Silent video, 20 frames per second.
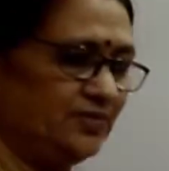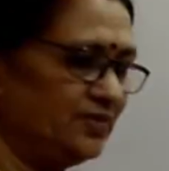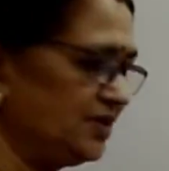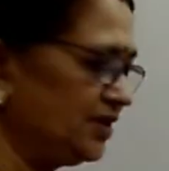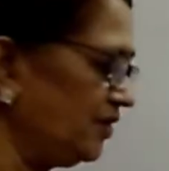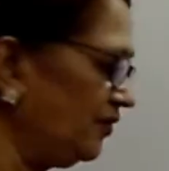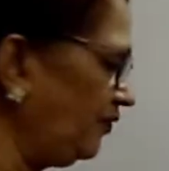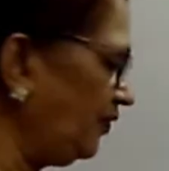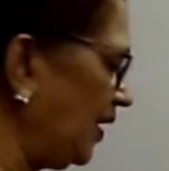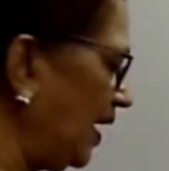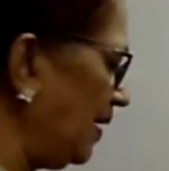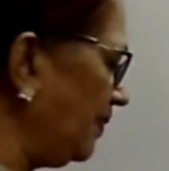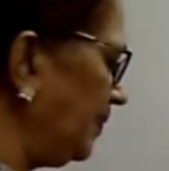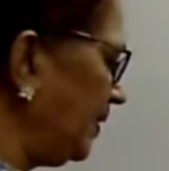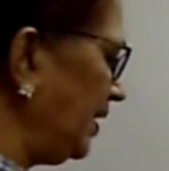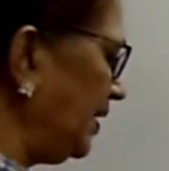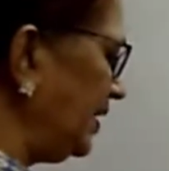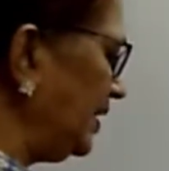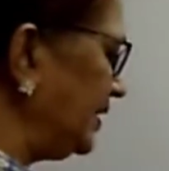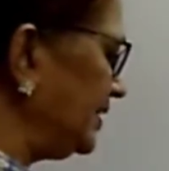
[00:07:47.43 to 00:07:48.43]
The
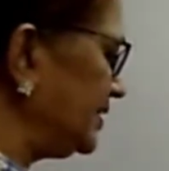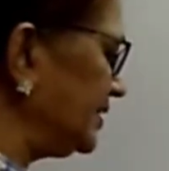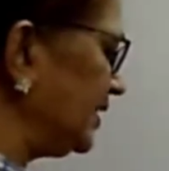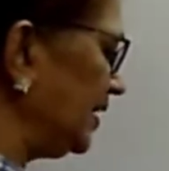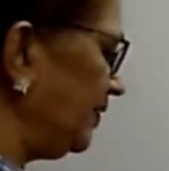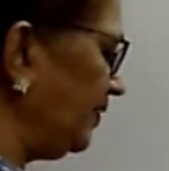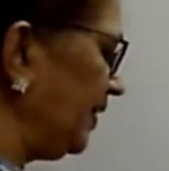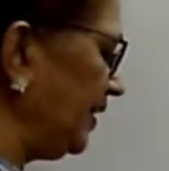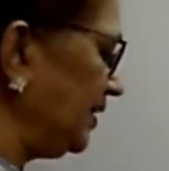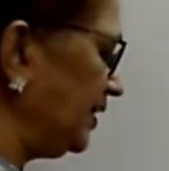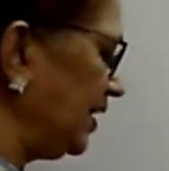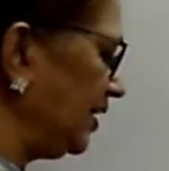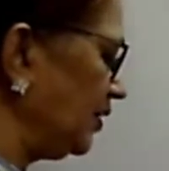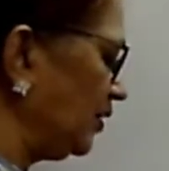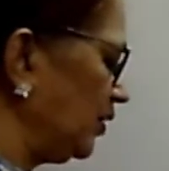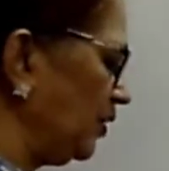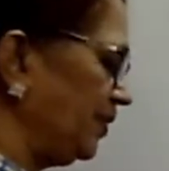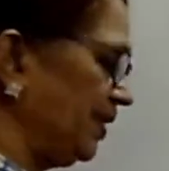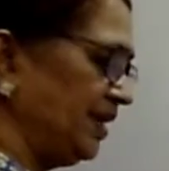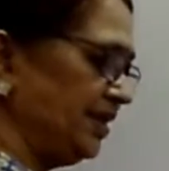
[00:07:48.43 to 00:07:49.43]
farmer is giving the
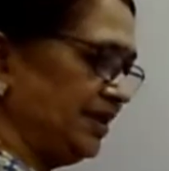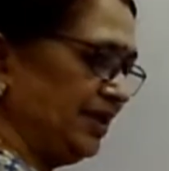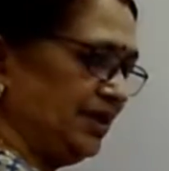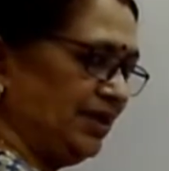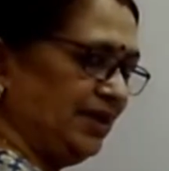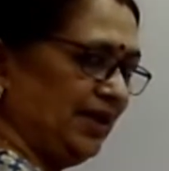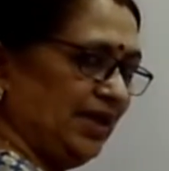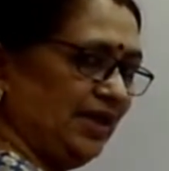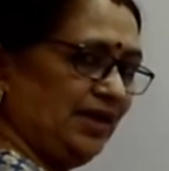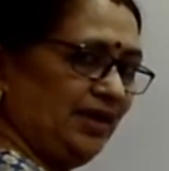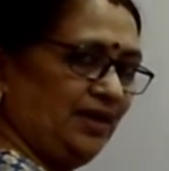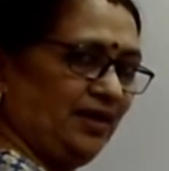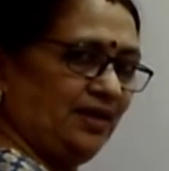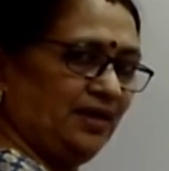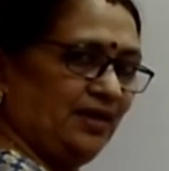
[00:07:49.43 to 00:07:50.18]
raw material,